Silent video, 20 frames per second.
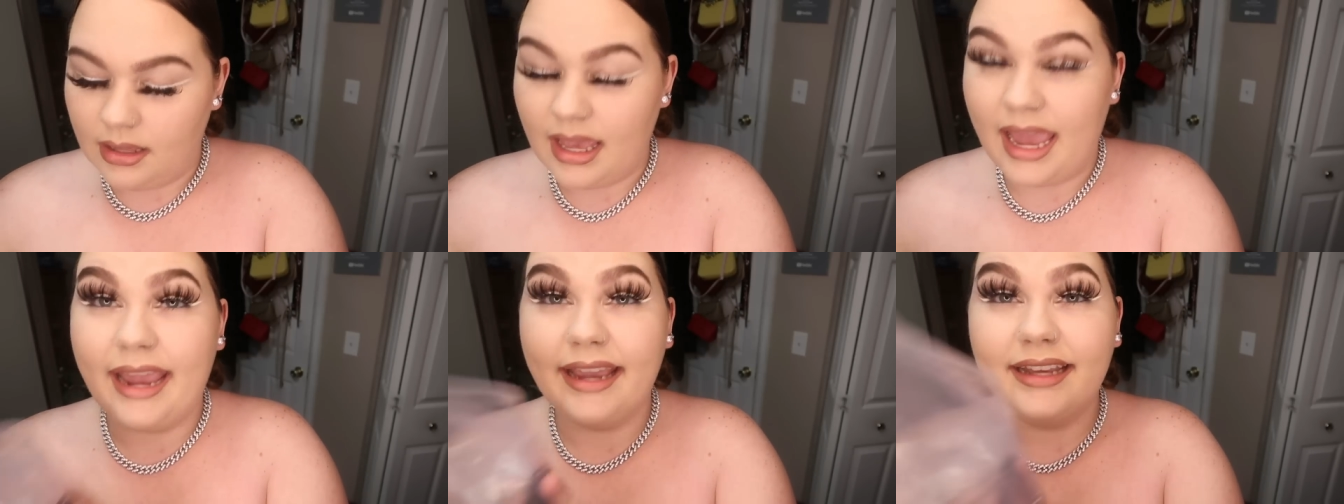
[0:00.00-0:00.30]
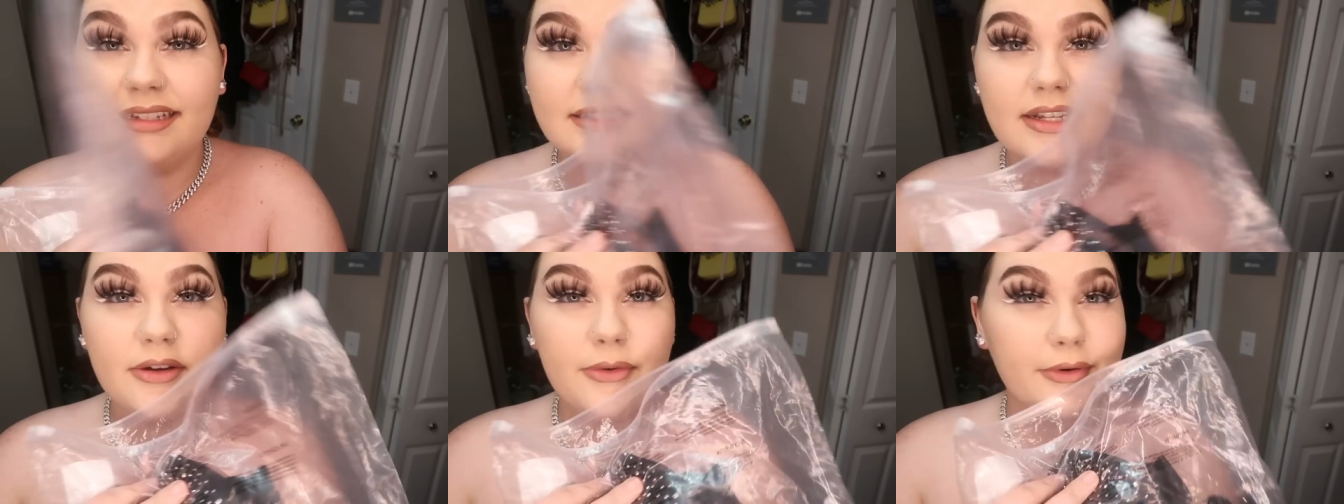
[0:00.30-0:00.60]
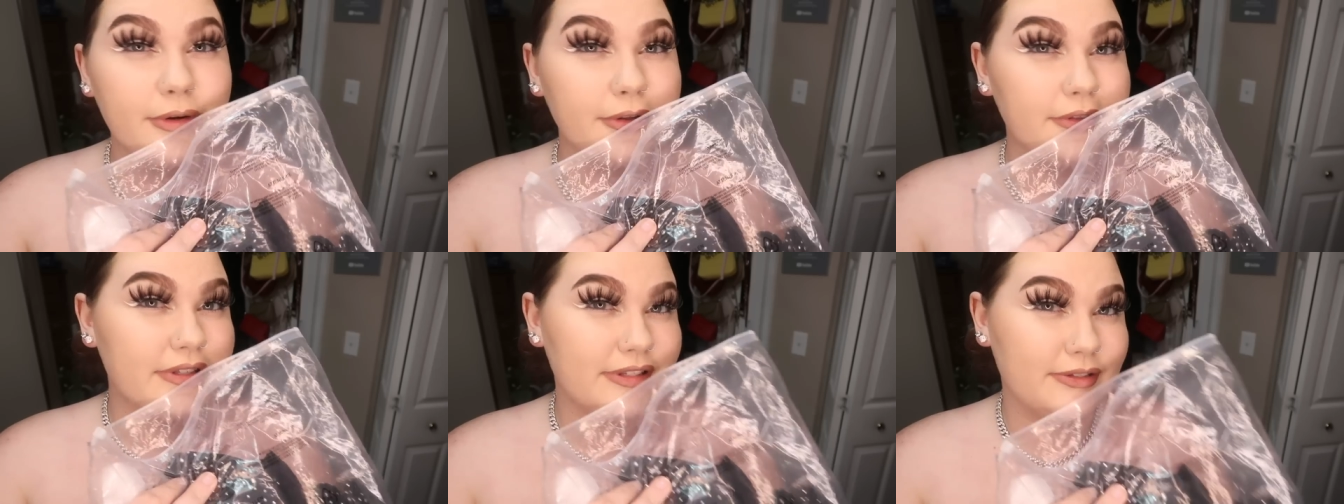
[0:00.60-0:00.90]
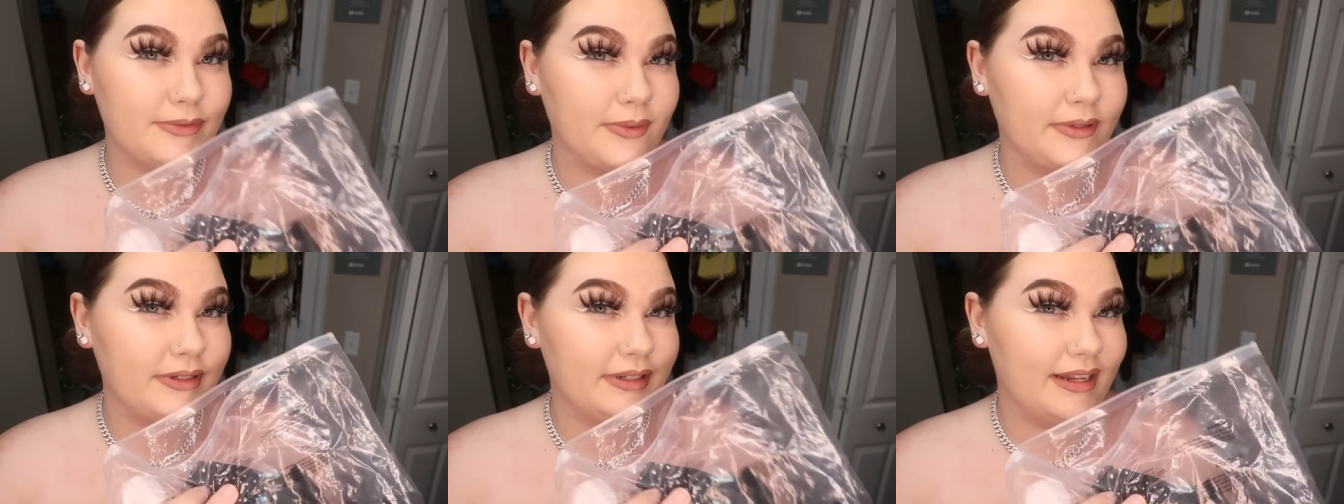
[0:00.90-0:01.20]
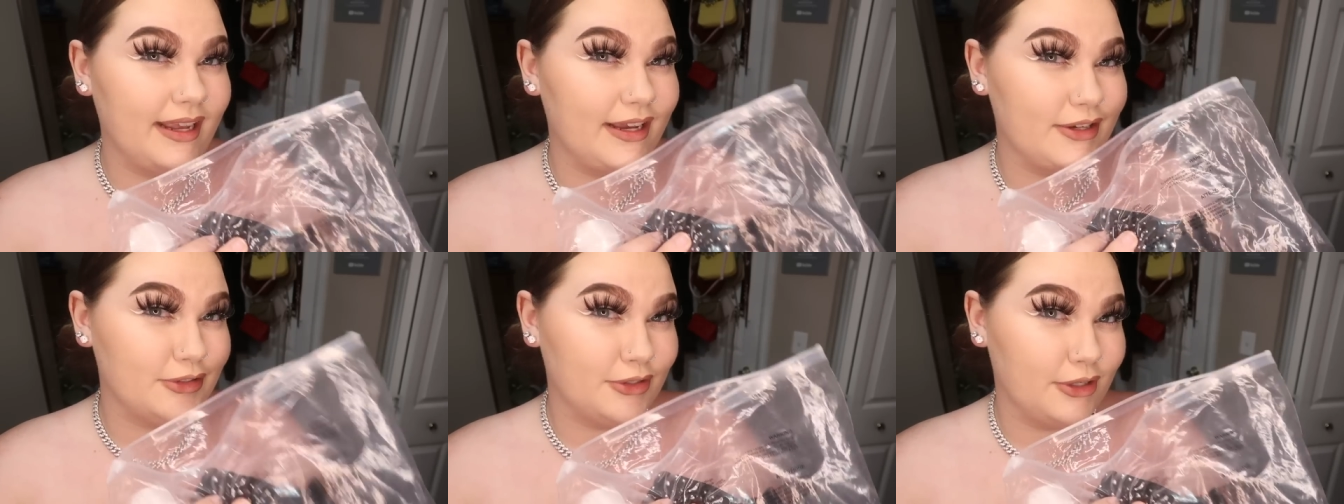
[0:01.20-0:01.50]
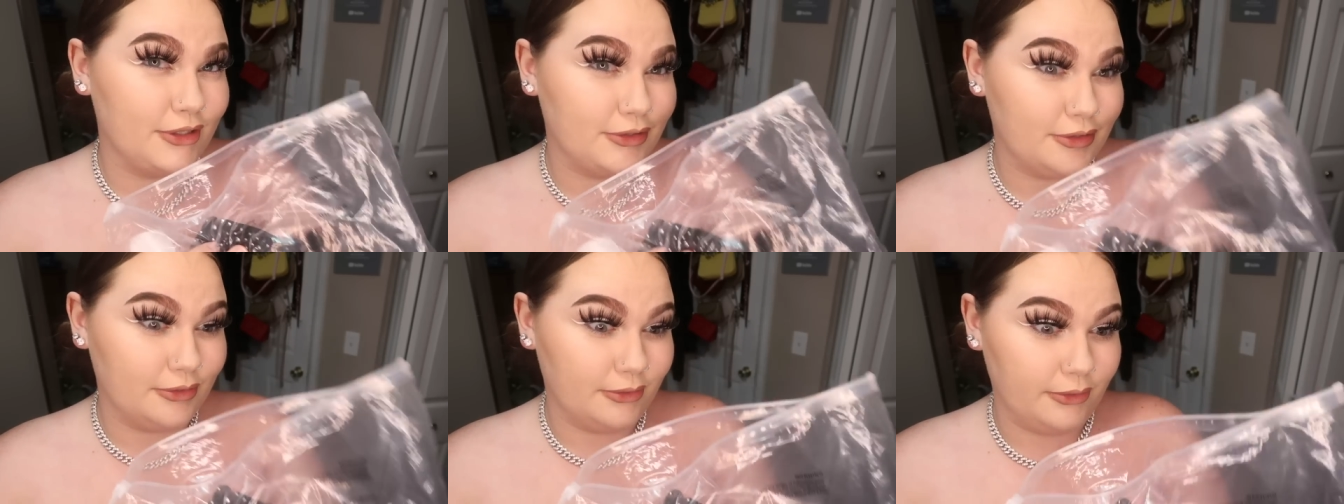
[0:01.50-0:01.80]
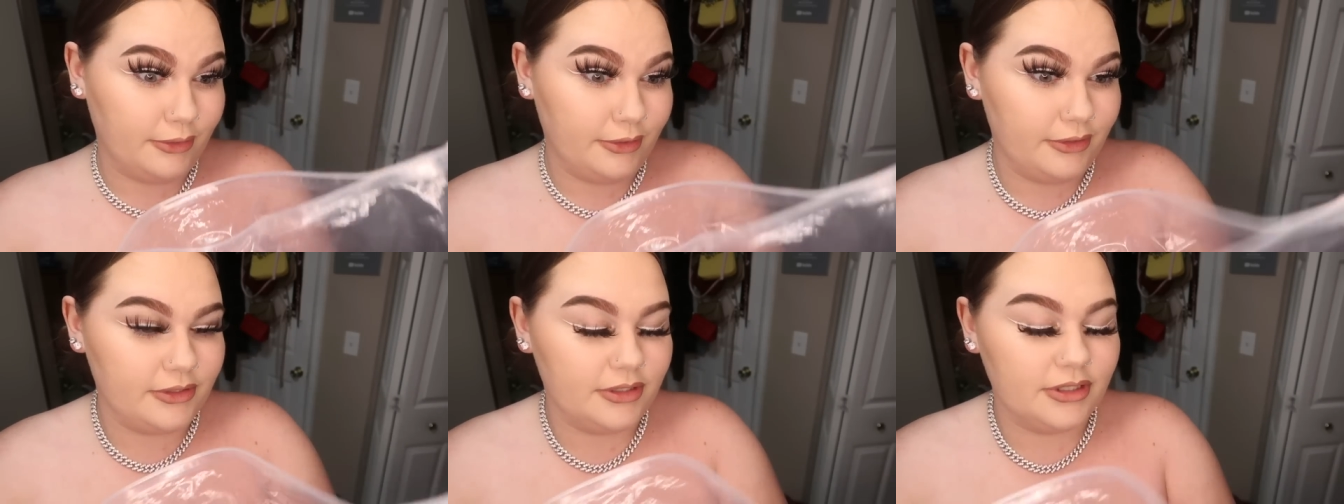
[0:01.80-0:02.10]
And I ordered this one in extra, extra
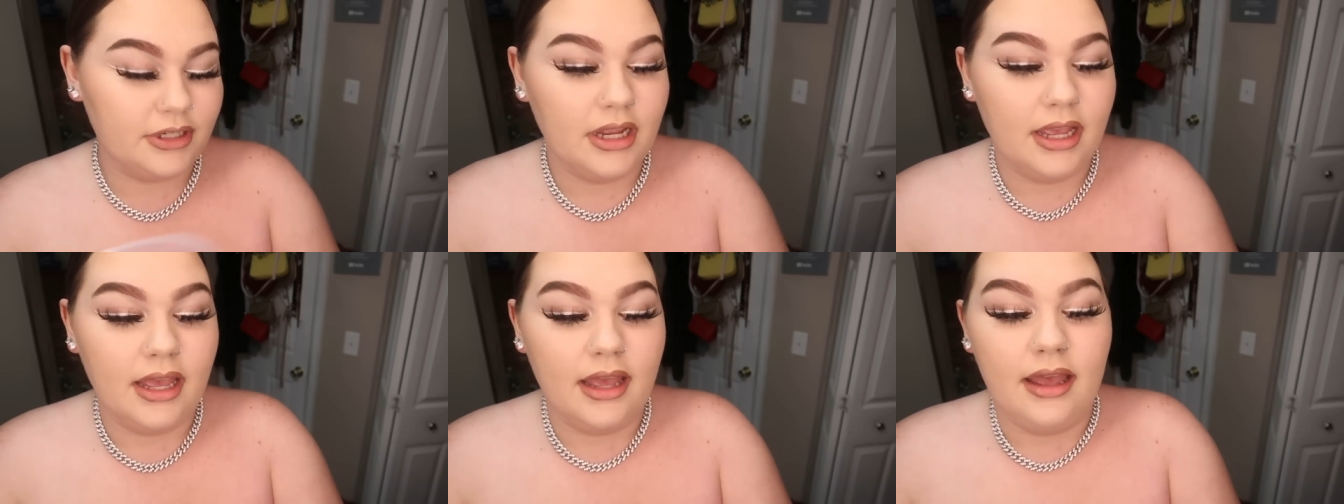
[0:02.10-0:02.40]
large.